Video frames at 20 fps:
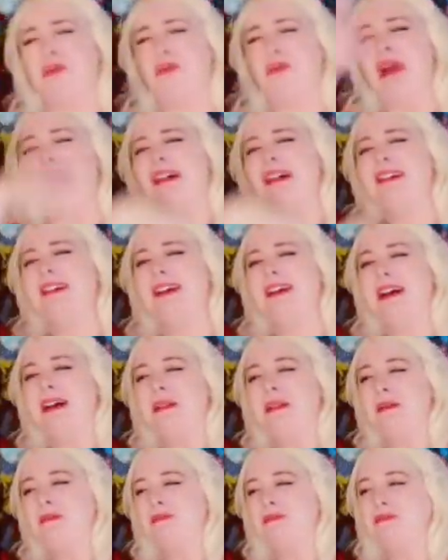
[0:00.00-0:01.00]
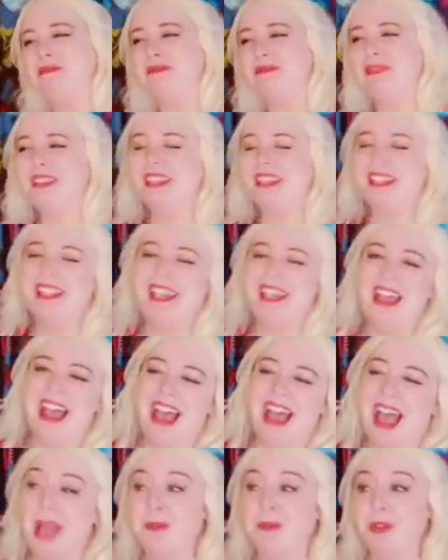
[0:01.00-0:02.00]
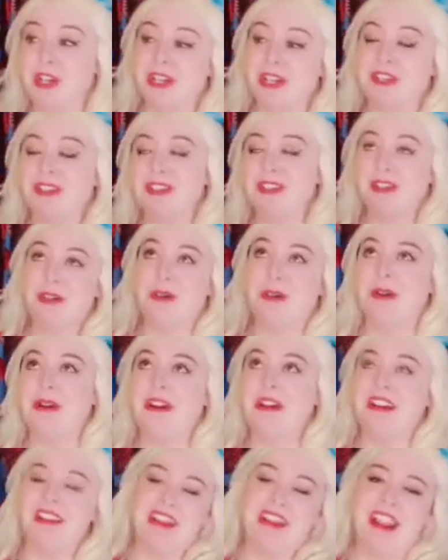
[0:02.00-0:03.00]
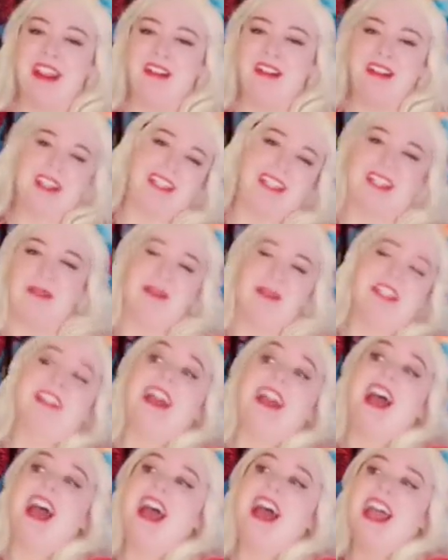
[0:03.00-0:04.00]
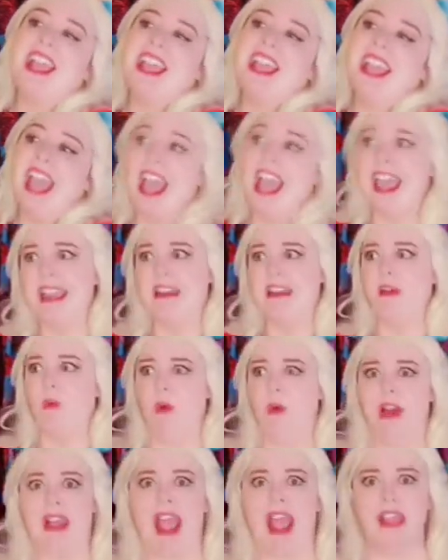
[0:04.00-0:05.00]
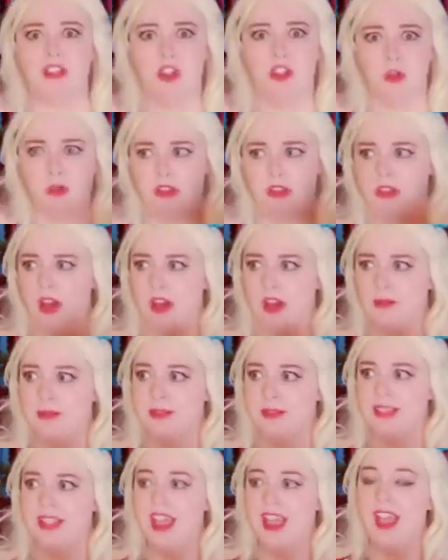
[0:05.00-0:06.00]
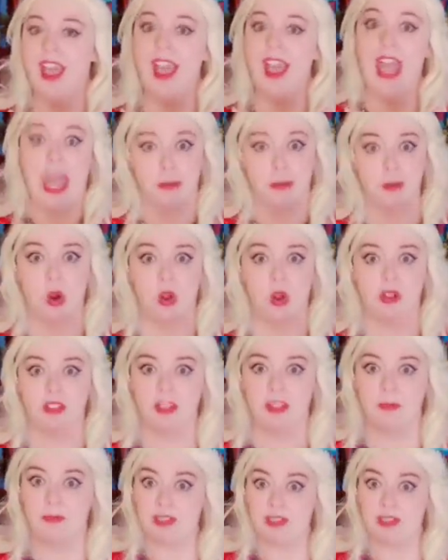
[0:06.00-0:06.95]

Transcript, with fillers: welcome. I'm just an ordinary demigod. Hey, what has two thumbs and pulled up